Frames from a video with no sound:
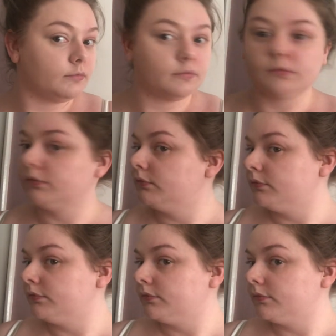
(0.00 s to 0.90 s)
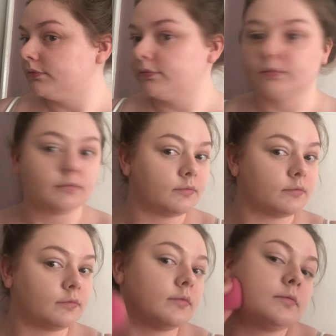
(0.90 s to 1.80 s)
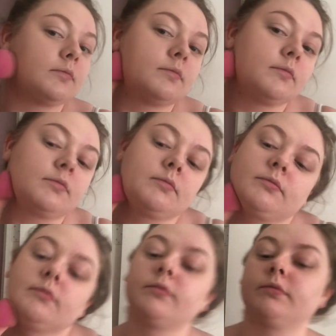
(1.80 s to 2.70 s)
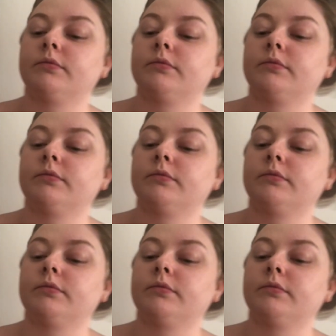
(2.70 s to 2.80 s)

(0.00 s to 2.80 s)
Yeah, there you go. Surprised at the coverage. So